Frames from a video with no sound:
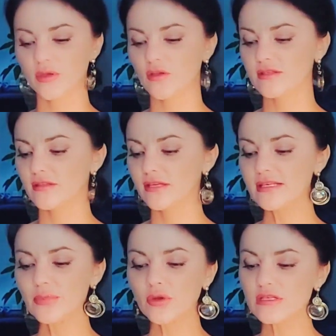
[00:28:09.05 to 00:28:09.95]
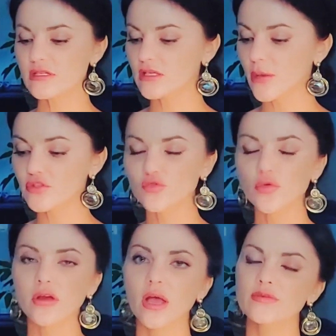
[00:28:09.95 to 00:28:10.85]
because this person, I'm
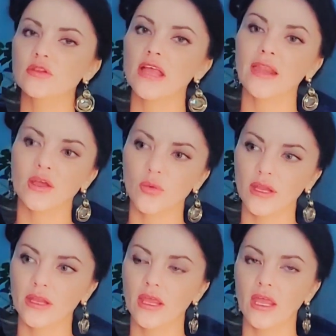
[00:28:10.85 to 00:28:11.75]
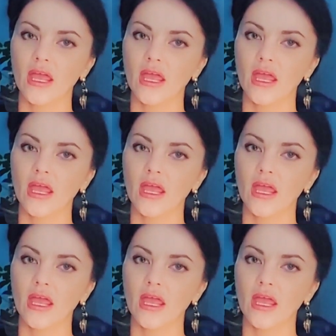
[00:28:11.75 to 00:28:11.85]
sure, absolutely adequate.